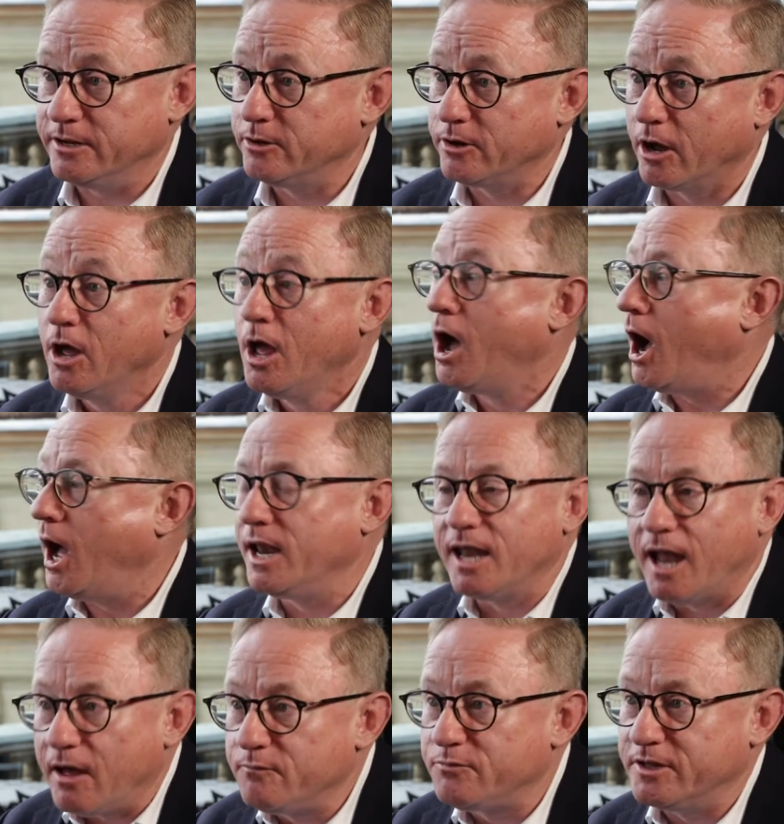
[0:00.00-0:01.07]
You know, I
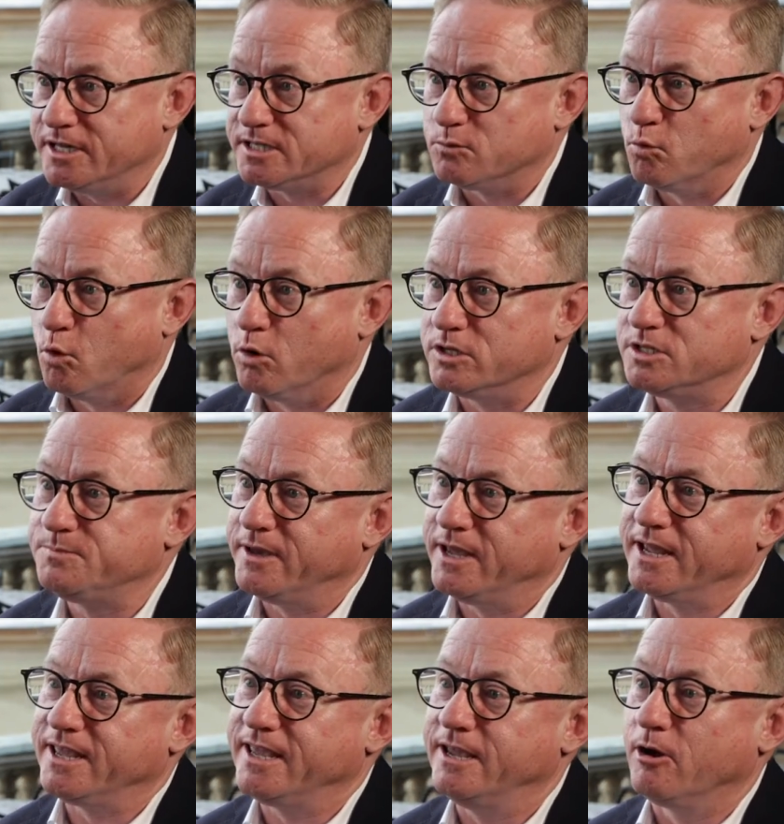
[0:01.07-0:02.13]
love these awards
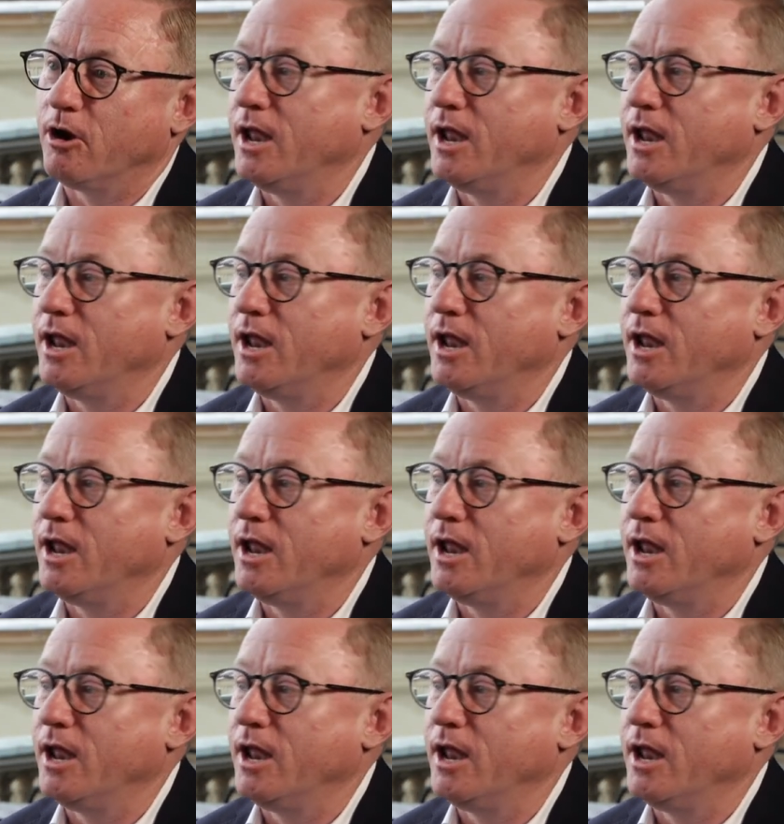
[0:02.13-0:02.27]
being here.